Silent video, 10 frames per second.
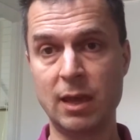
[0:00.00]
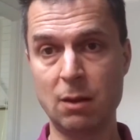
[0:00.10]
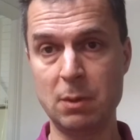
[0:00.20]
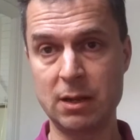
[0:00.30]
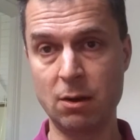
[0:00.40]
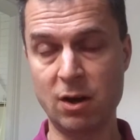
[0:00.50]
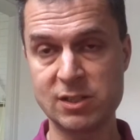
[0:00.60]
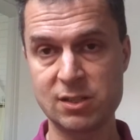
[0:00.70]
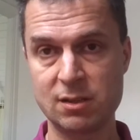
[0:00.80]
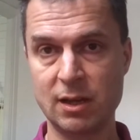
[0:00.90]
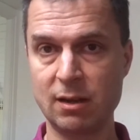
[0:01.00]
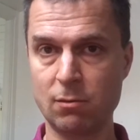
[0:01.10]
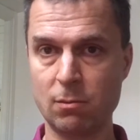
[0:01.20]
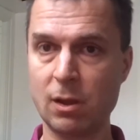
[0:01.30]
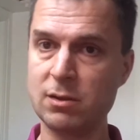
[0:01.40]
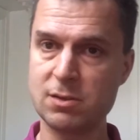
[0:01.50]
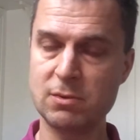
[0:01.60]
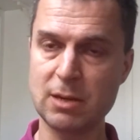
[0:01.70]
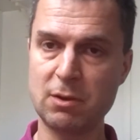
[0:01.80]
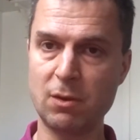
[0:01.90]
get a bit lost, and
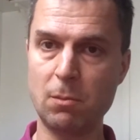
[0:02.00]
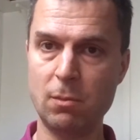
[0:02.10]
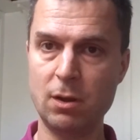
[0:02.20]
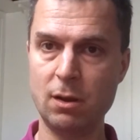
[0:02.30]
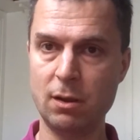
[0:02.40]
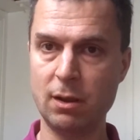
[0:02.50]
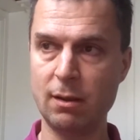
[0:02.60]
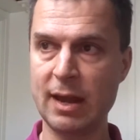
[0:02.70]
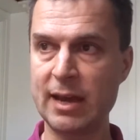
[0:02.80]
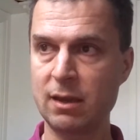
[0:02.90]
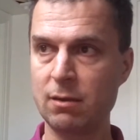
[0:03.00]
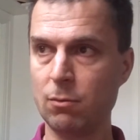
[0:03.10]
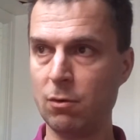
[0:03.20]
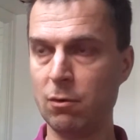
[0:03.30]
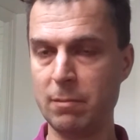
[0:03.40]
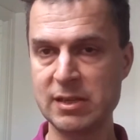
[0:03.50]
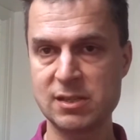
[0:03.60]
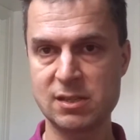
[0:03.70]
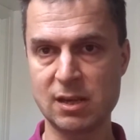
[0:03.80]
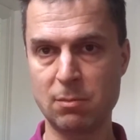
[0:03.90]
some of them lack or
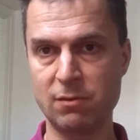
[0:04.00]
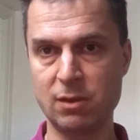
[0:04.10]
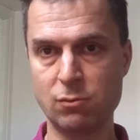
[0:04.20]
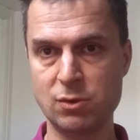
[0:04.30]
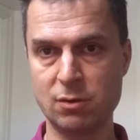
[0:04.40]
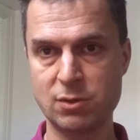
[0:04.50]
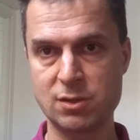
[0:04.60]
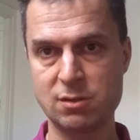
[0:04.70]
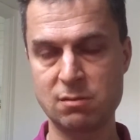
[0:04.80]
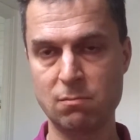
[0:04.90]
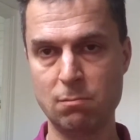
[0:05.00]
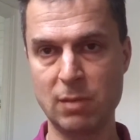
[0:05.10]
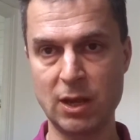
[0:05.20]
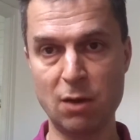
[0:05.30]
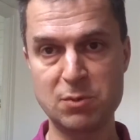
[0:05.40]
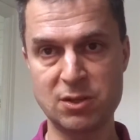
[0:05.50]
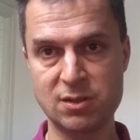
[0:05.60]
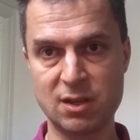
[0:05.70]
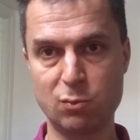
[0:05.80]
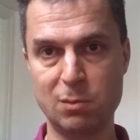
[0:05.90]
miss some of those many
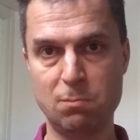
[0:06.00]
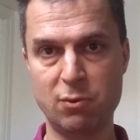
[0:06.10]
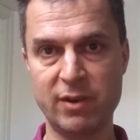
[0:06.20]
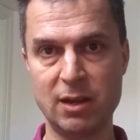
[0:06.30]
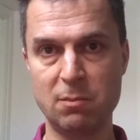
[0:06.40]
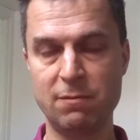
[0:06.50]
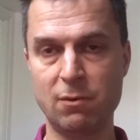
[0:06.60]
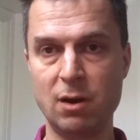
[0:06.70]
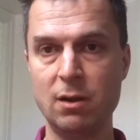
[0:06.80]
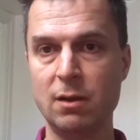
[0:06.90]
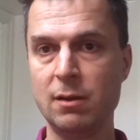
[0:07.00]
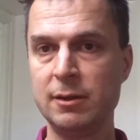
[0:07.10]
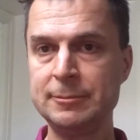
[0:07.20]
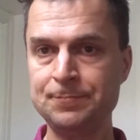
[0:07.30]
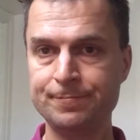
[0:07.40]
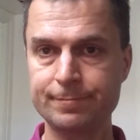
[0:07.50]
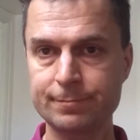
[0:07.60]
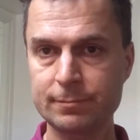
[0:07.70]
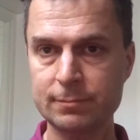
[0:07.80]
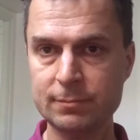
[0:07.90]
options that we provided before.
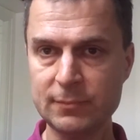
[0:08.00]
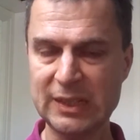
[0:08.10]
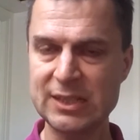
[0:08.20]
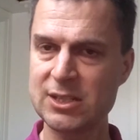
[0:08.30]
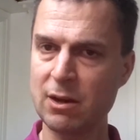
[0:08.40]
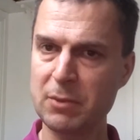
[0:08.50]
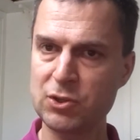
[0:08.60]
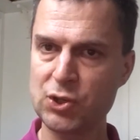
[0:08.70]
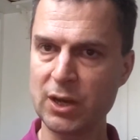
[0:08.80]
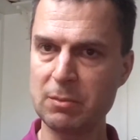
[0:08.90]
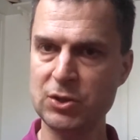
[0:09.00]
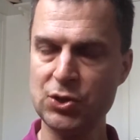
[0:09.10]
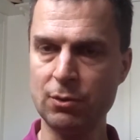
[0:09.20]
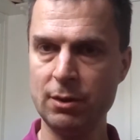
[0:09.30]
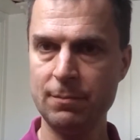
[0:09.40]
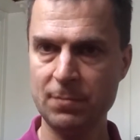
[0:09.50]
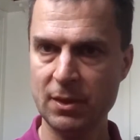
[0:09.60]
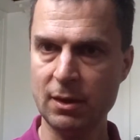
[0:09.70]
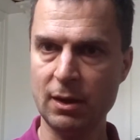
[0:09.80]
So I'm not sure